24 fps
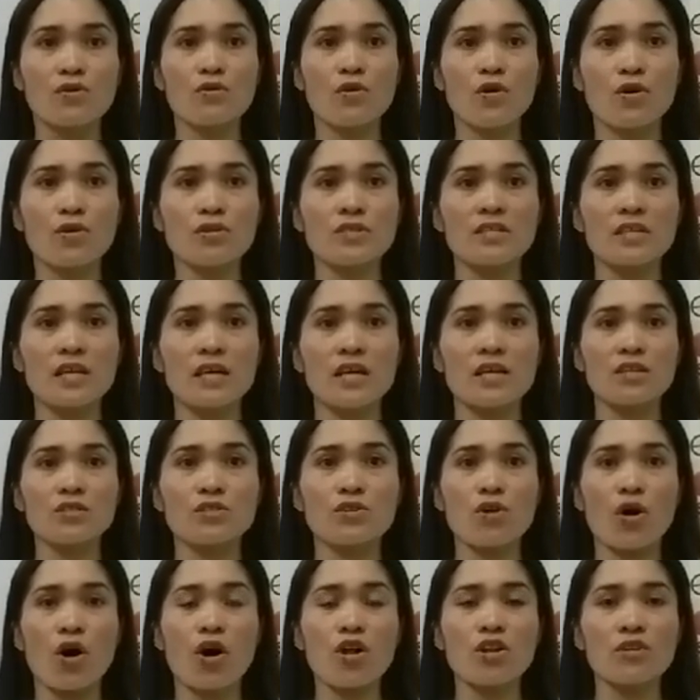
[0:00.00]
Good day
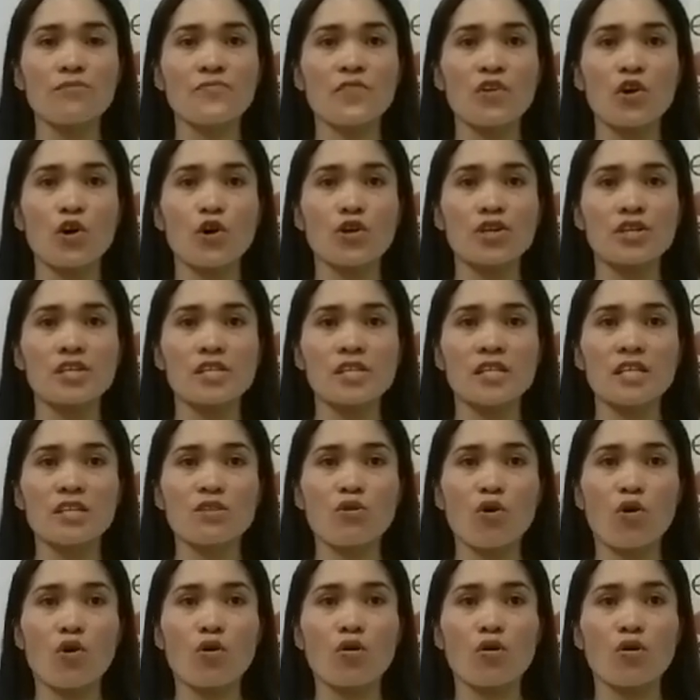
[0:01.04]
to all employers
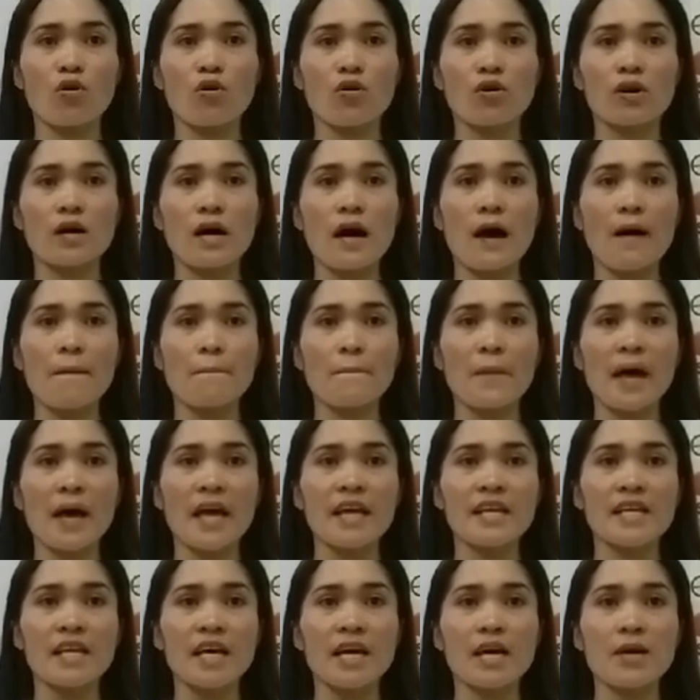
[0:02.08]
in Hong Kong. My
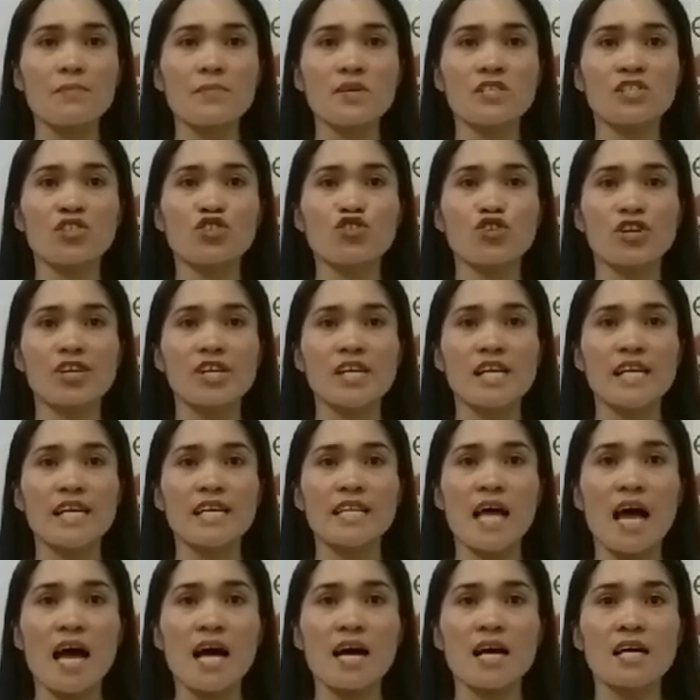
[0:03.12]
name is
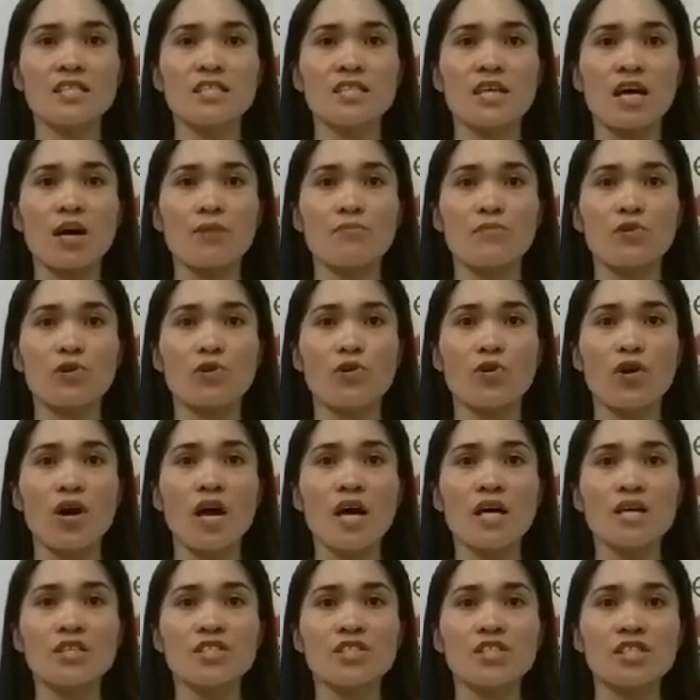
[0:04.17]
Geraldine Agandablo,
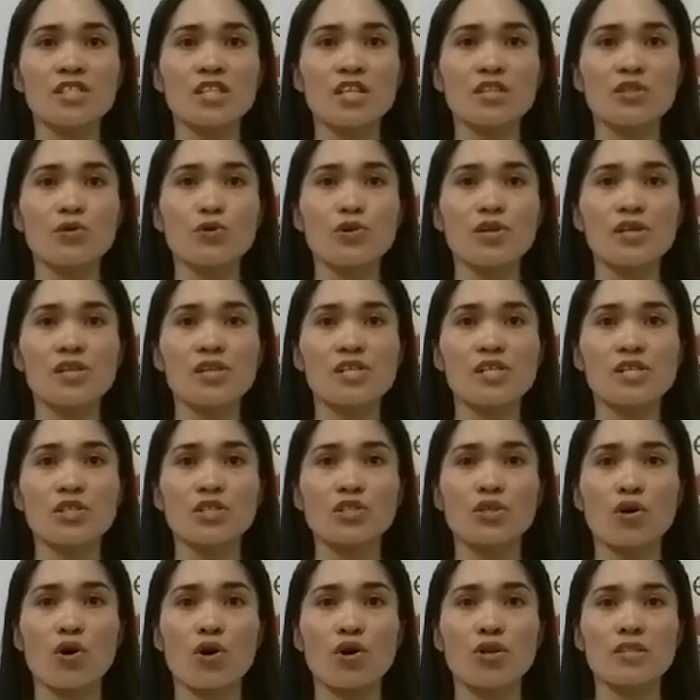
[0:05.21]
32 years
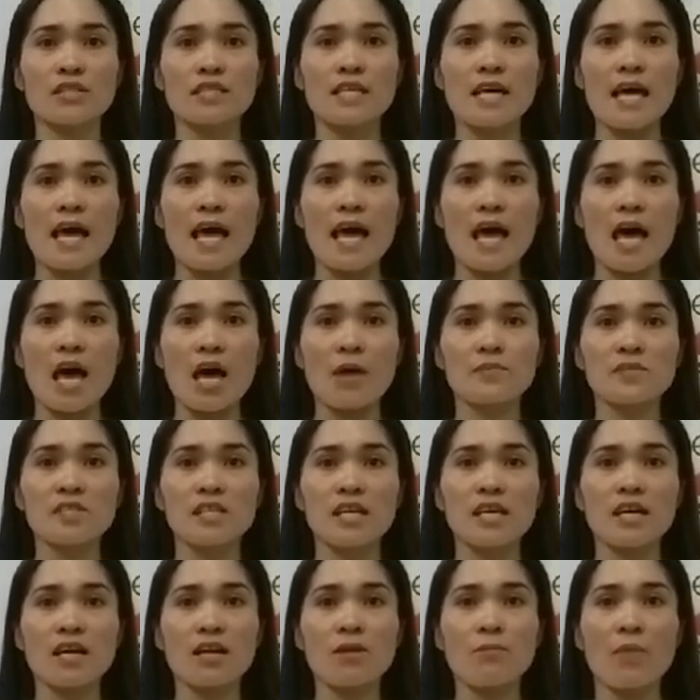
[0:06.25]
old. I'm
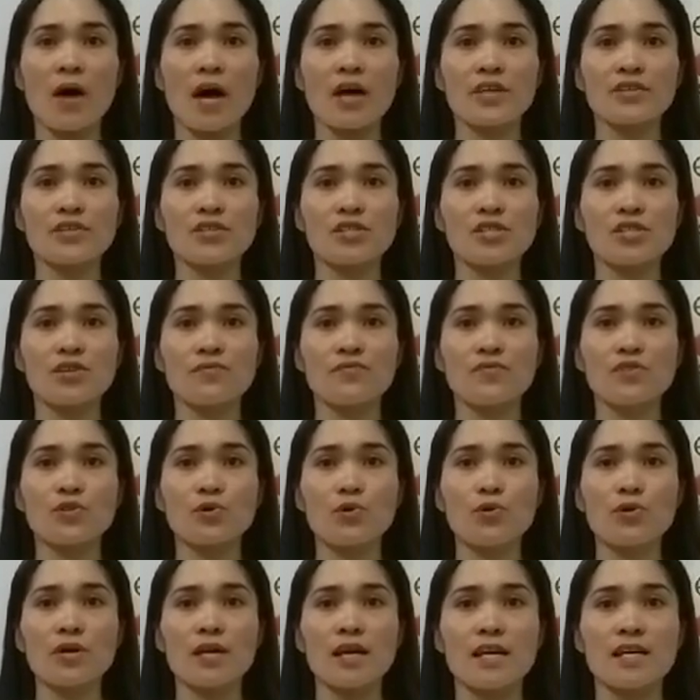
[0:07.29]
single mother of
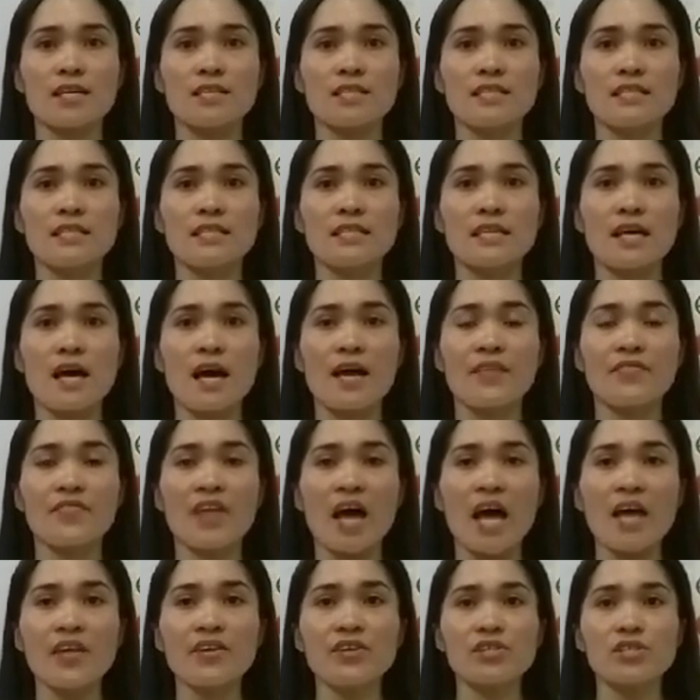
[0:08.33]
two kids,
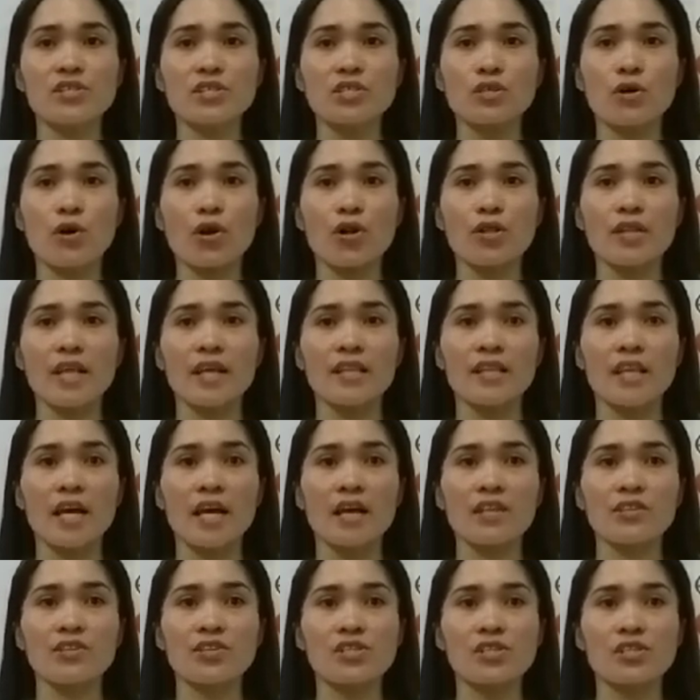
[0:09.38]
9 years old and
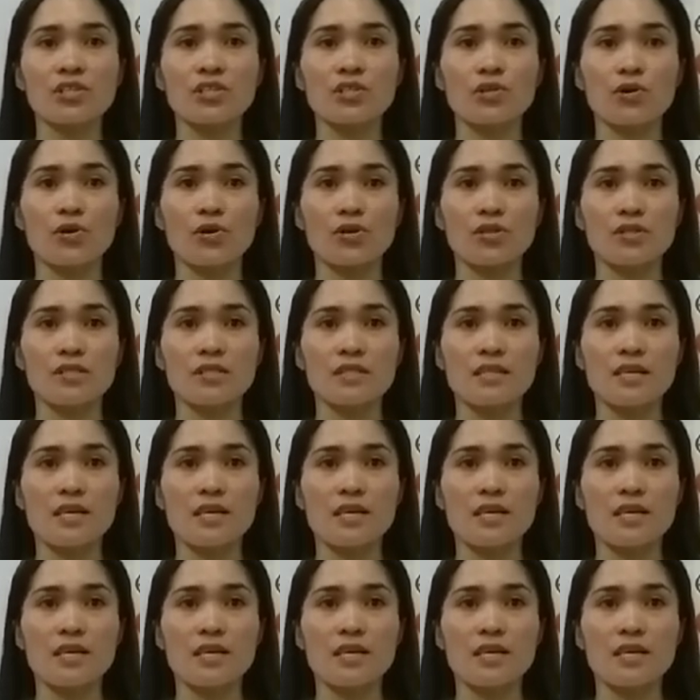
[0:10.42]
8 years old.